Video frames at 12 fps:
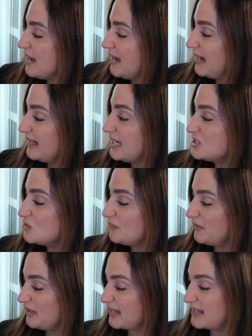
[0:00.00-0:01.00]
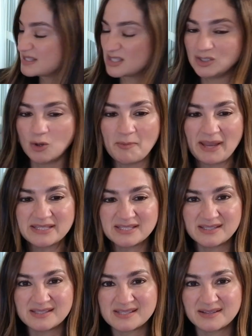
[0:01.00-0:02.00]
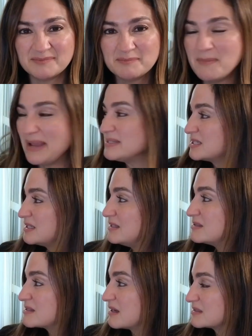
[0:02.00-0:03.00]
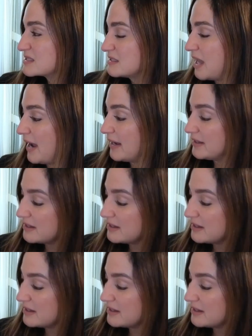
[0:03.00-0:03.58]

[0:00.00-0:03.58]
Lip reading: And I do feel like it's a low maintenance slide.